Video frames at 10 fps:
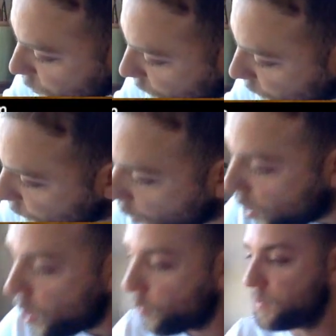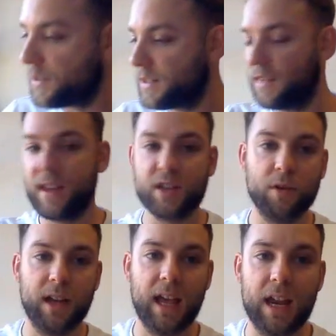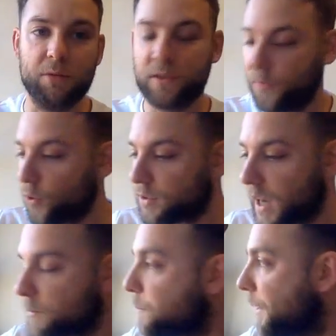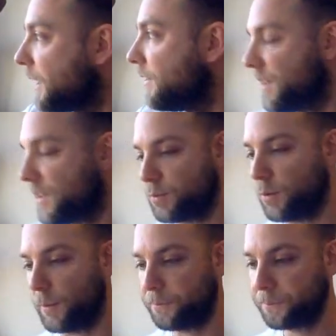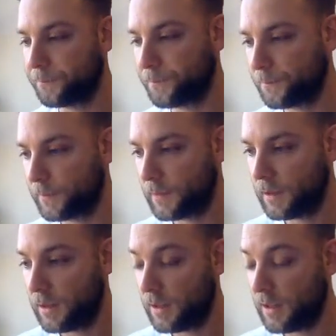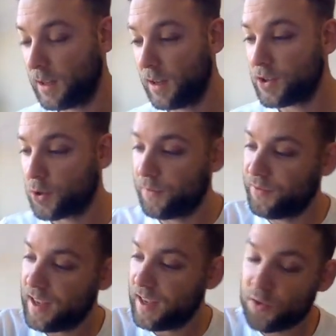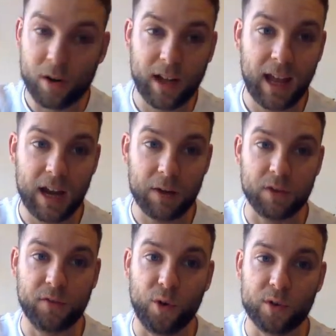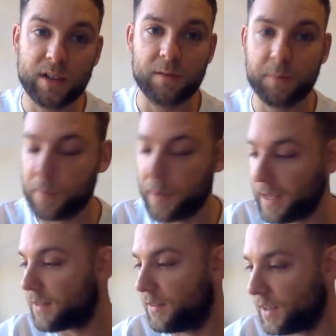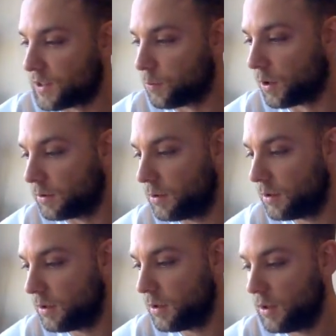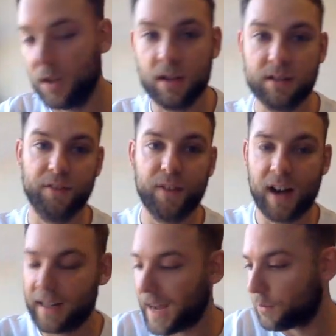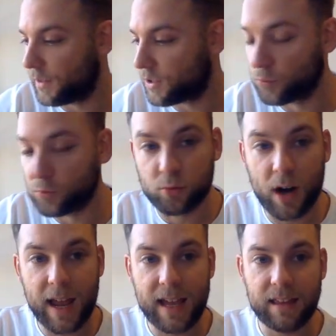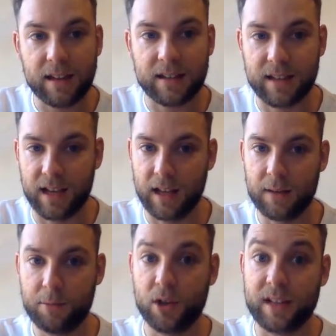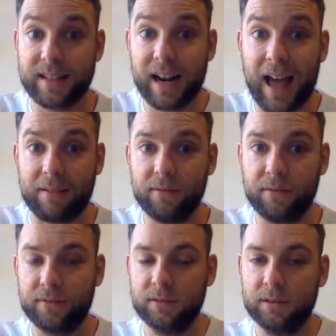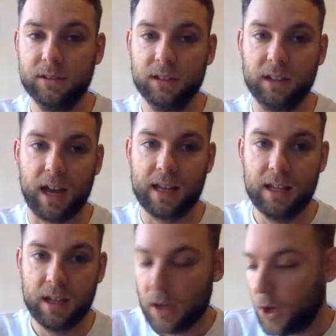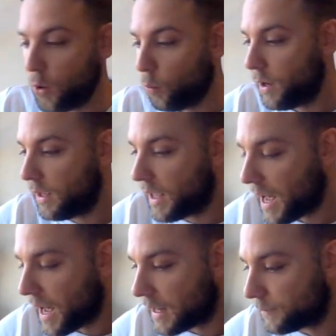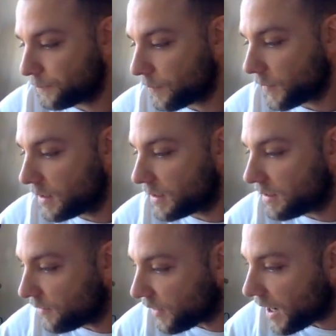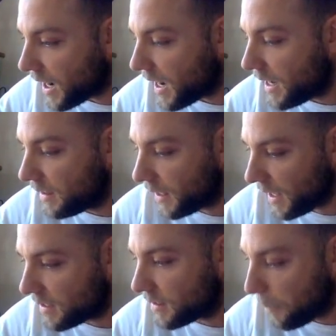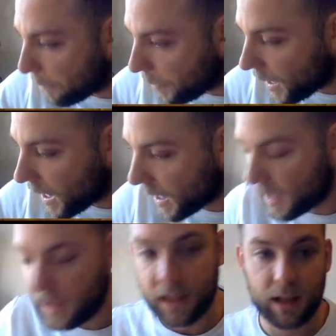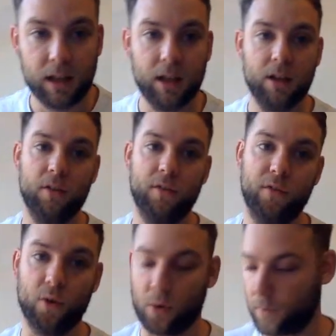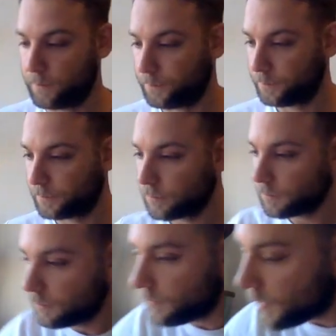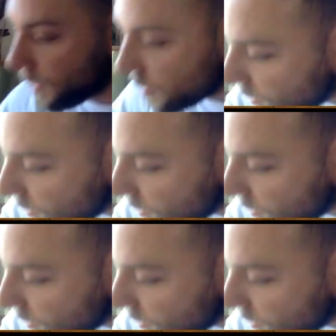to 4, which means that this one here is 4 times bigger than this one. So if this one here is 4 times bigger than this one, to find out this radius here, because it's a length, okay, we can divide this by 4. So